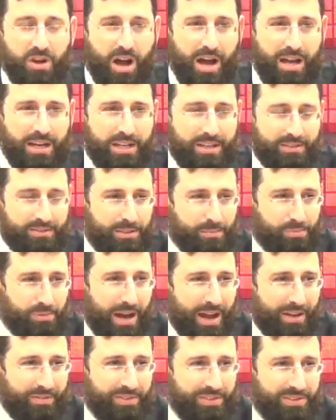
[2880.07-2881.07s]
if God gives a
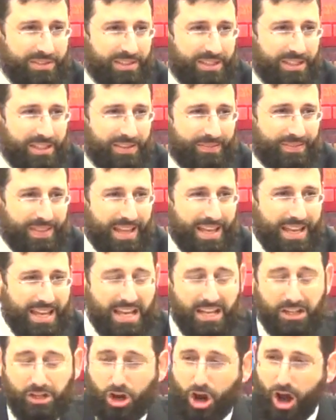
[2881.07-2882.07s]
prophecy,
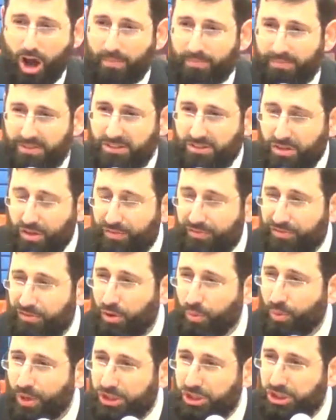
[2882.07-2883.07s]
it comes to
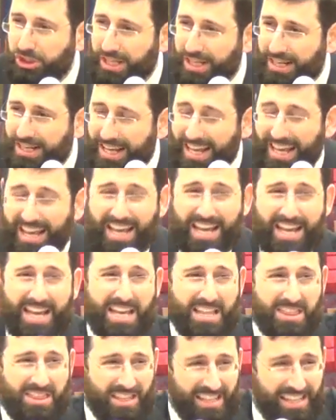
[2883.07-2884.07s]
fruition
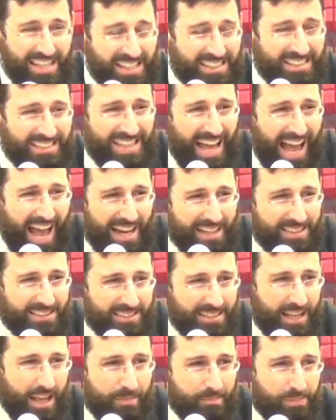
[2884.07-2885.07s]
in the
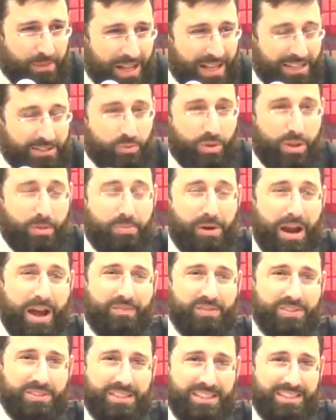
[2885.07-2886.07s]
exact same place where the
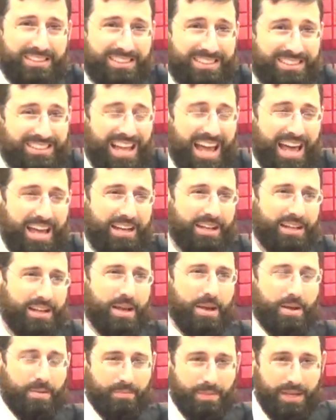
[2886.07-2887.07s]
prophecy is
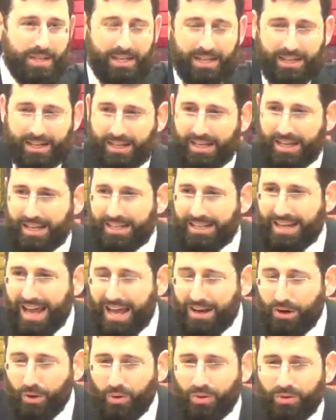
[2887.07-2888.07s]
said. Meaning,
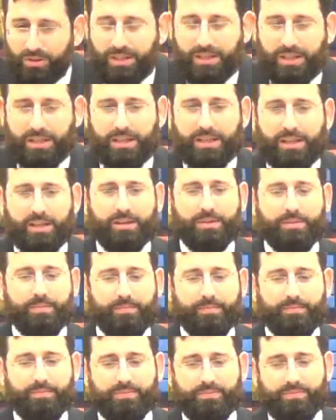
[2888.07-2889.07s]
not
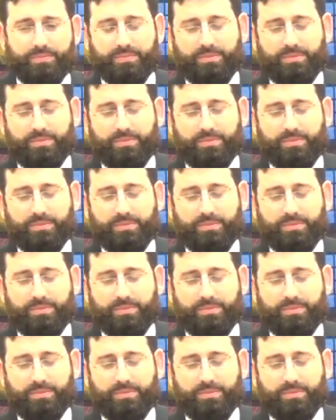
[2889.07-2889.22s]
only